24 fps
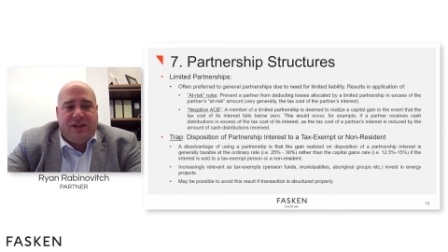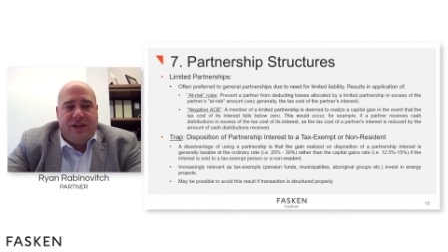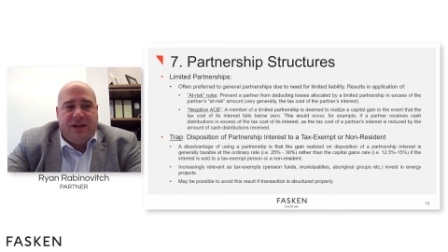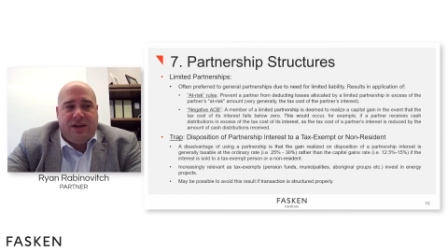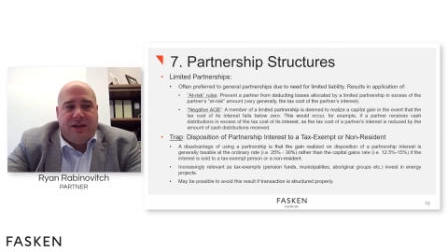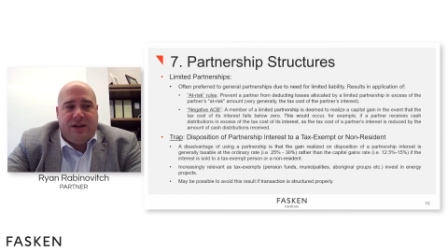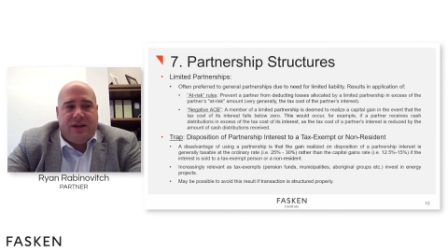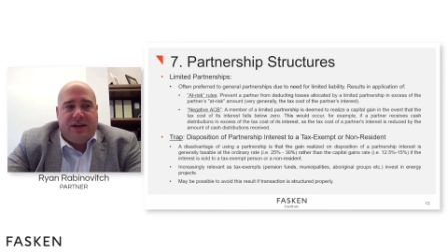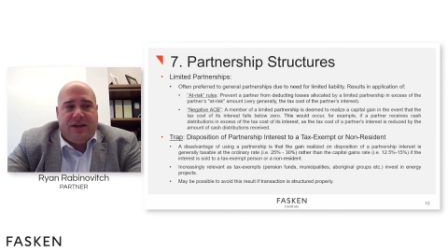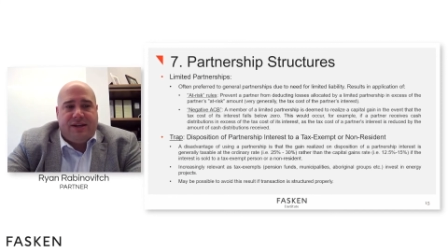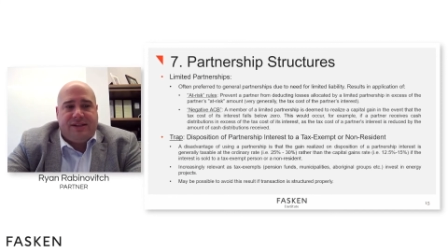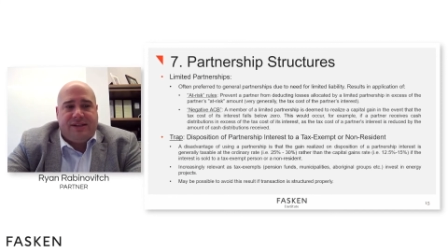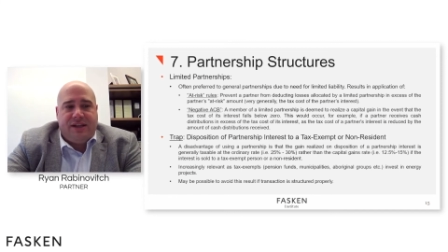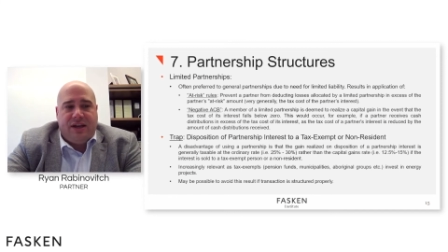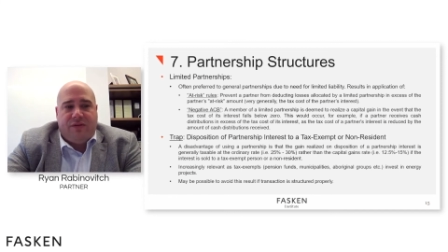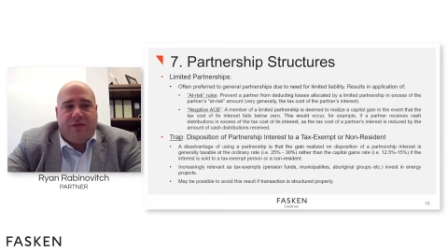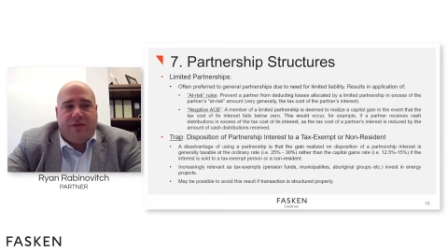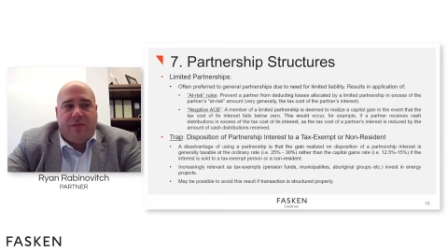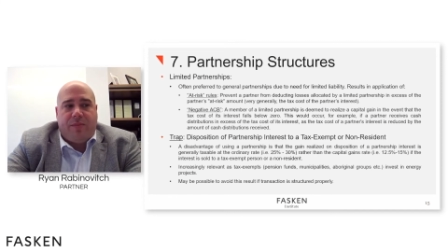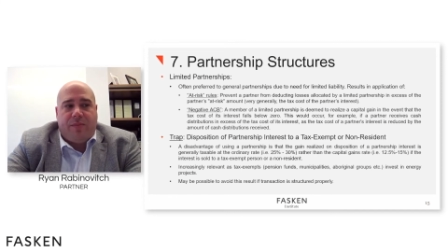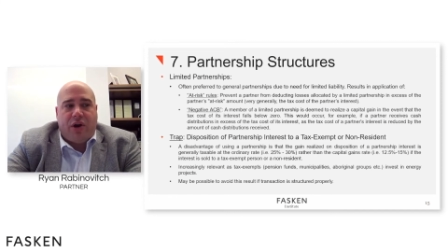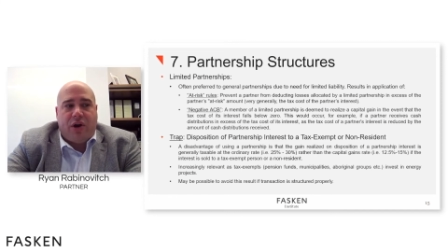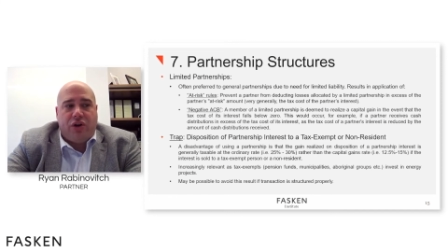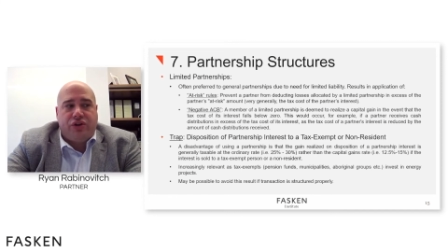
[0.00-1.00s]
the sale of
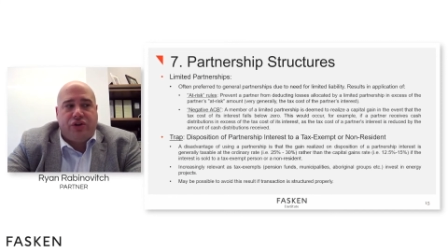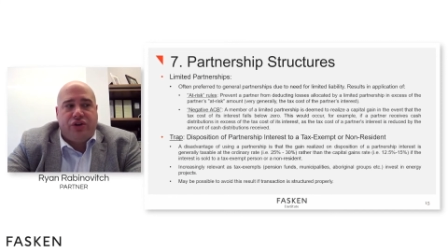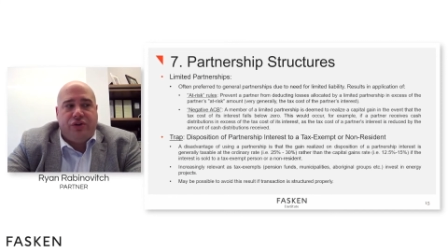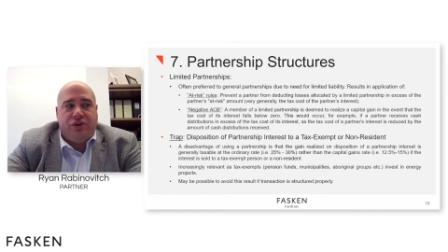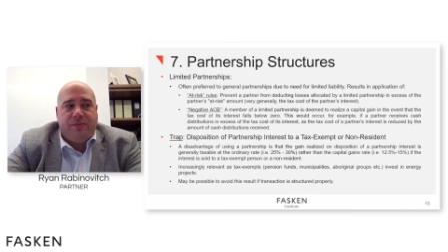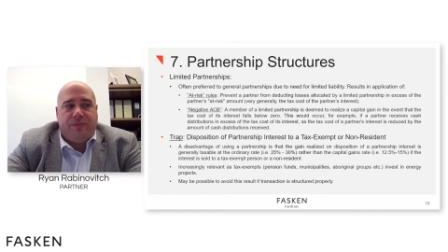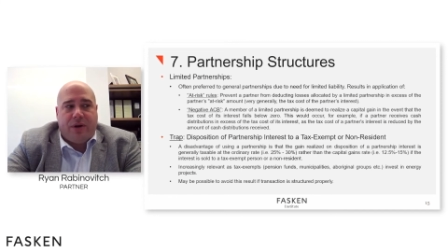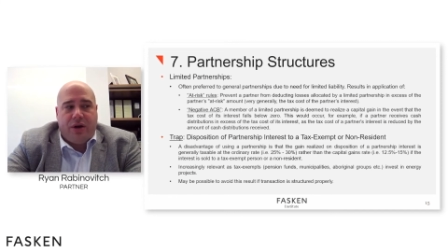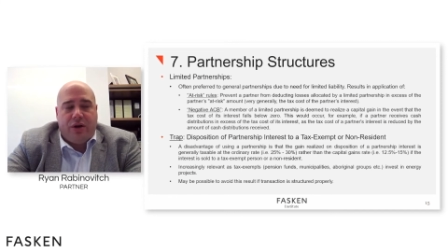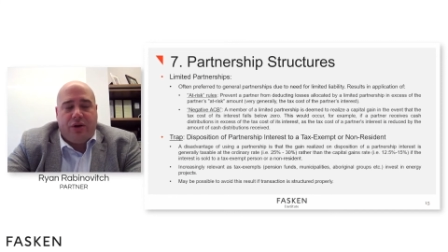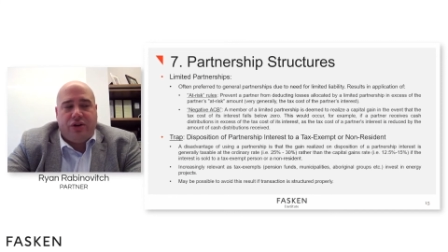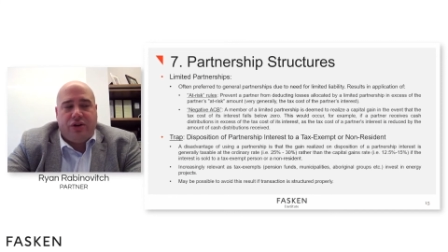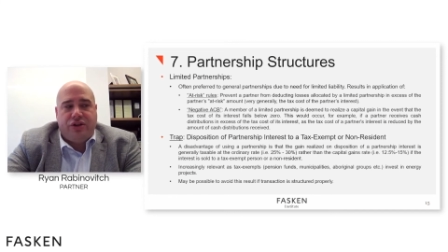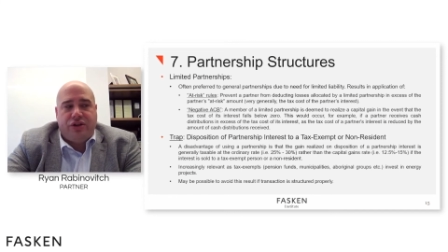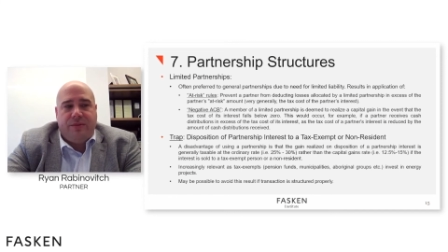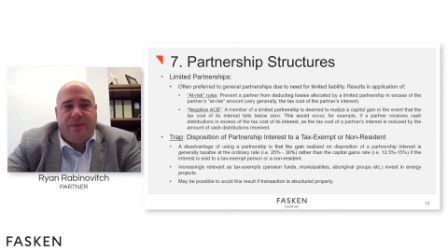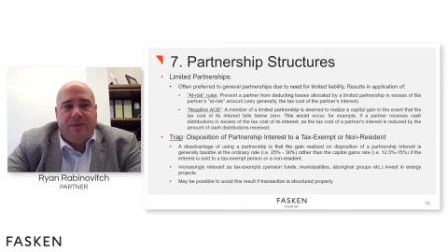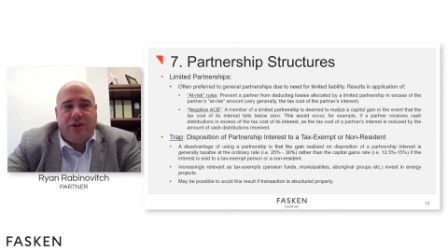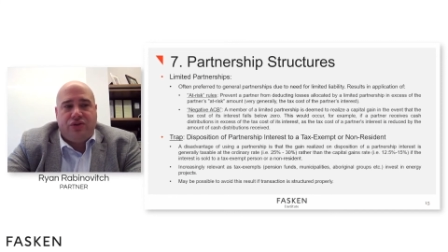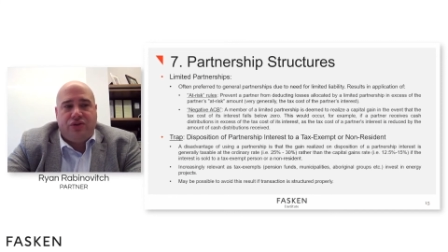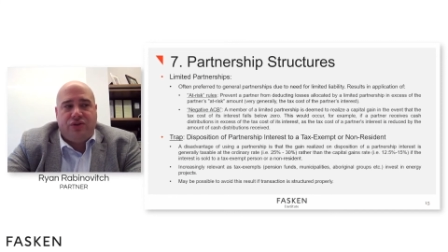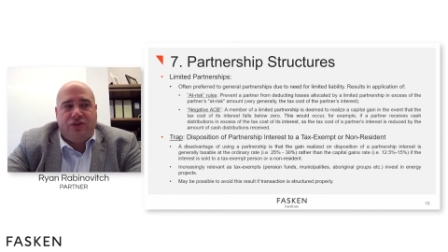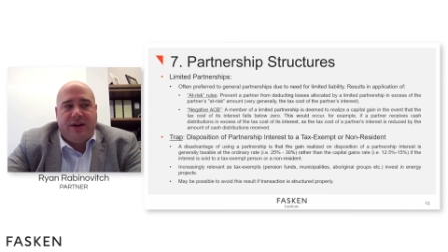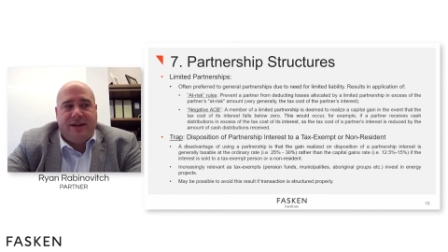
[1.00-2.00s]
a partnership
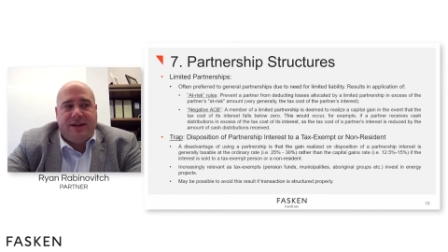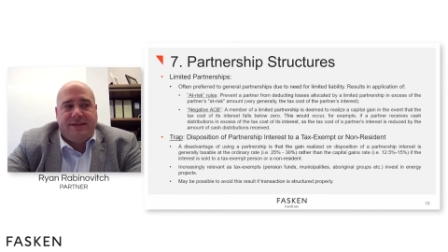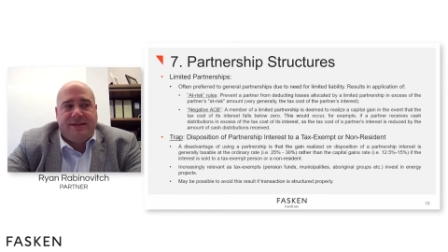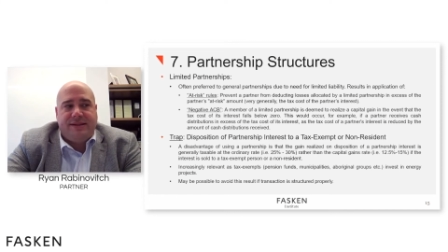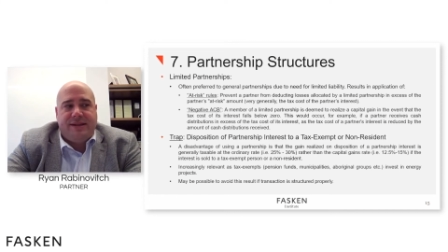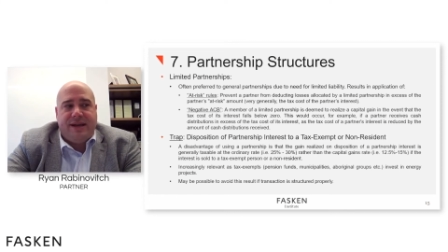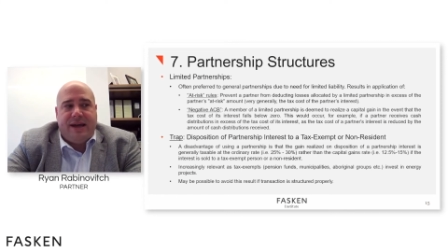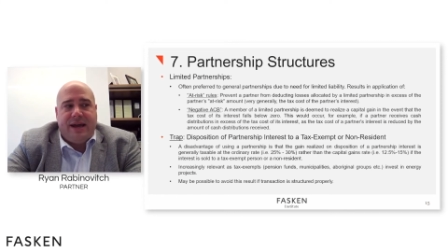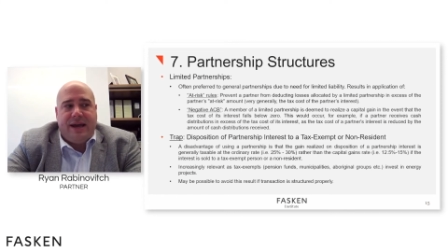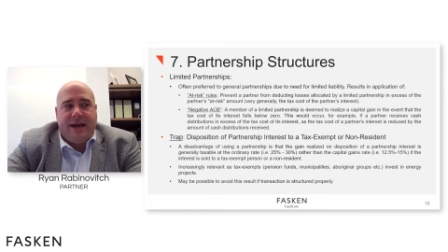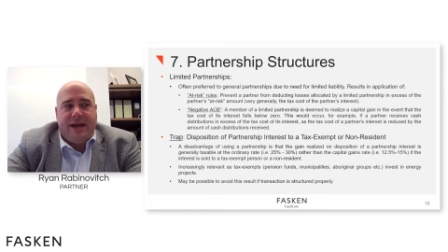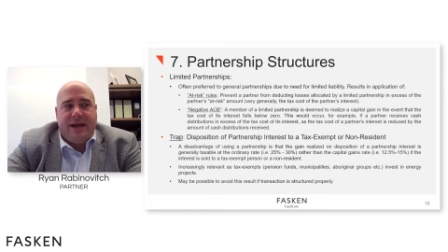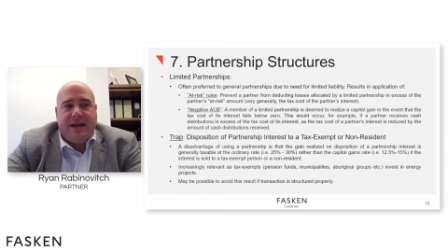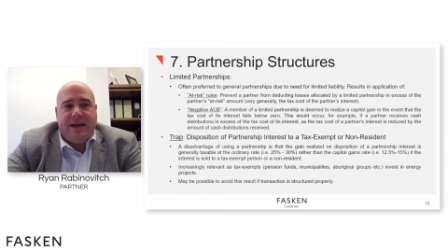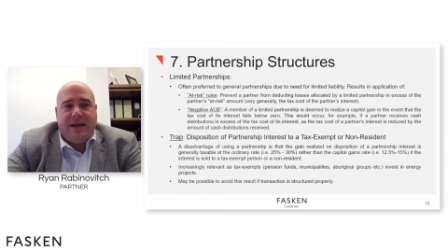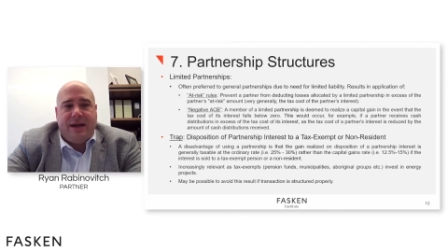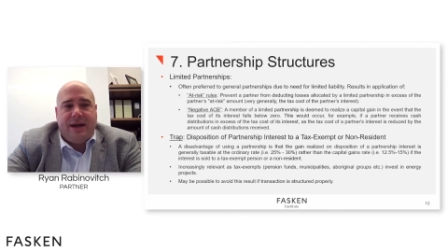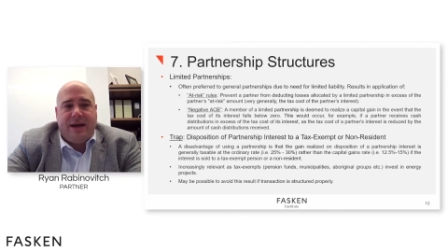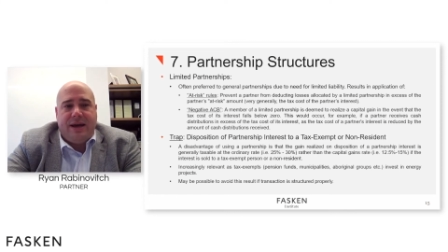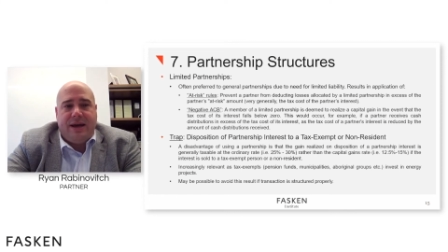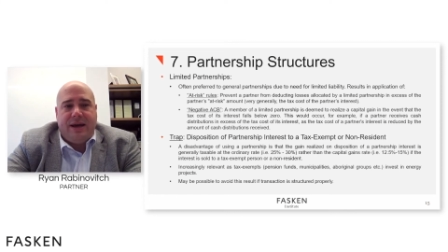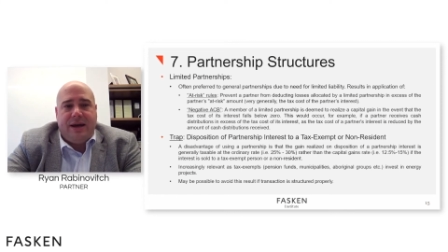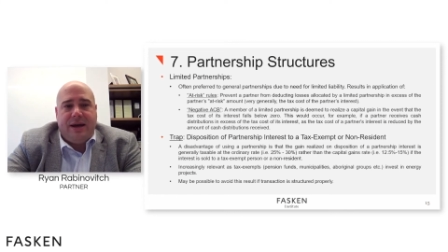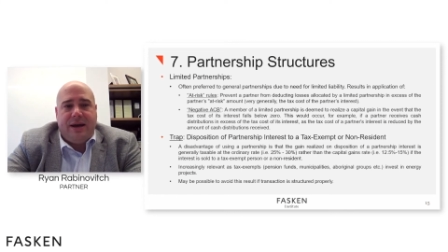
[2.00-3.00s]
interest, and
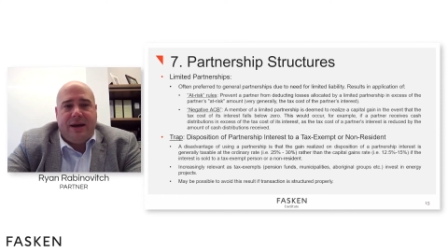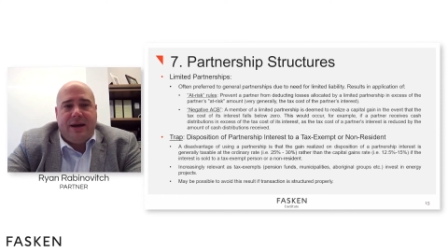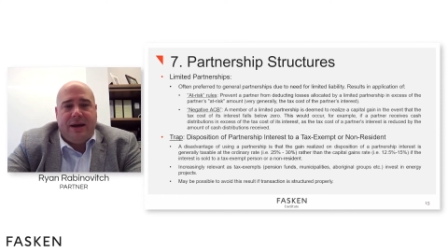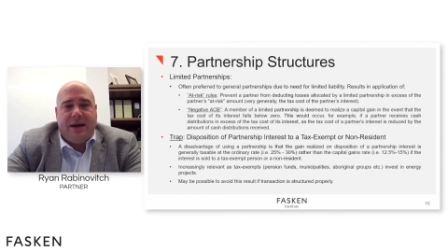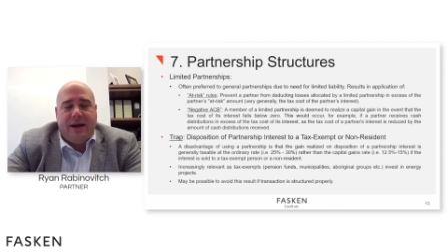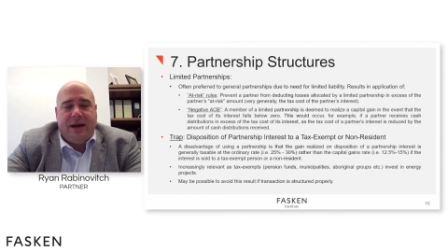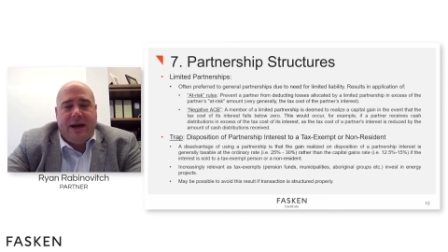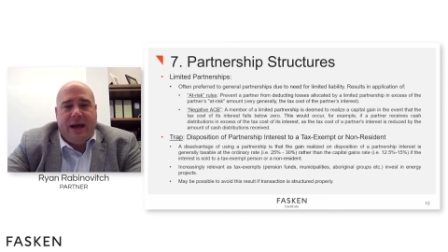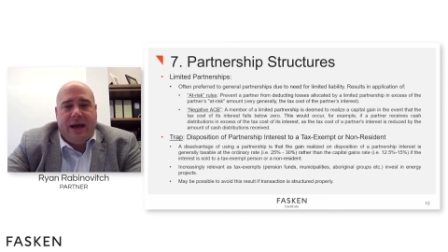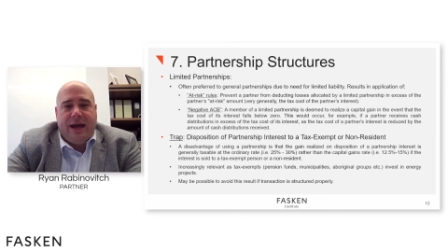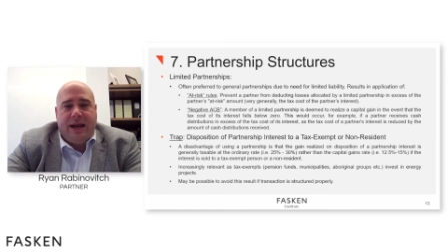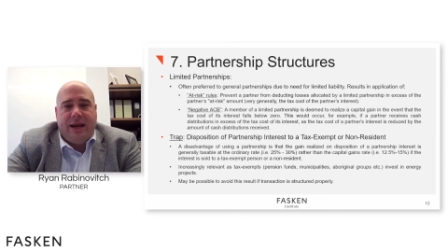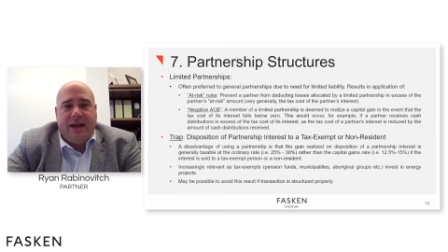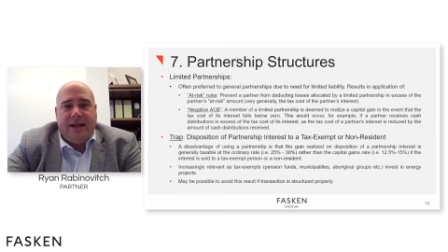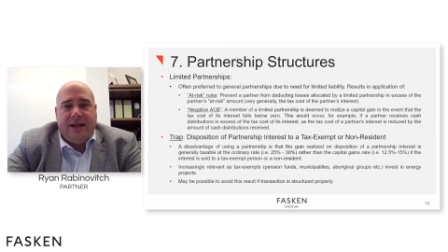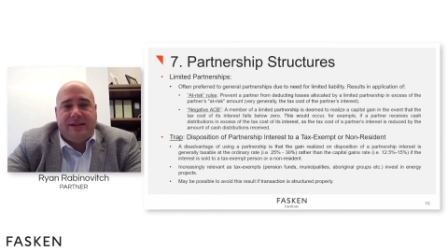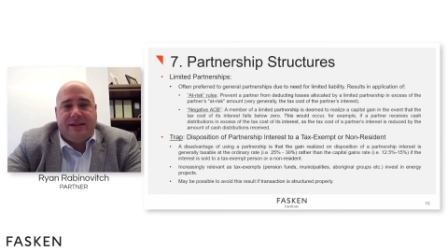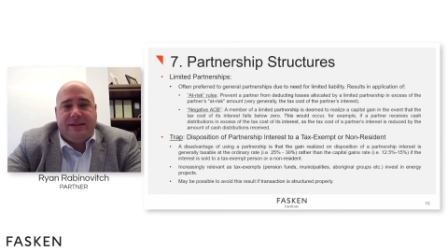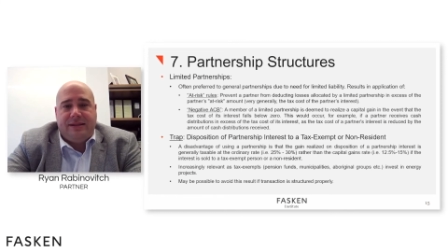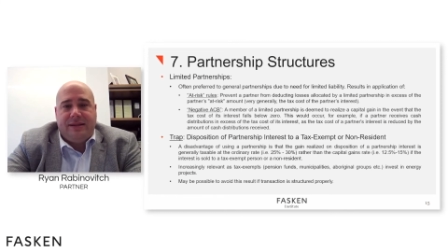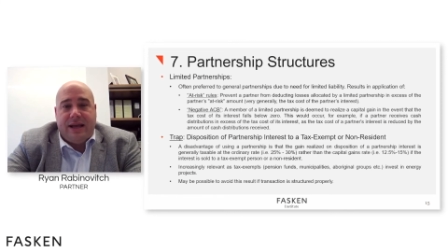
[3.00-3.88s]
obviously,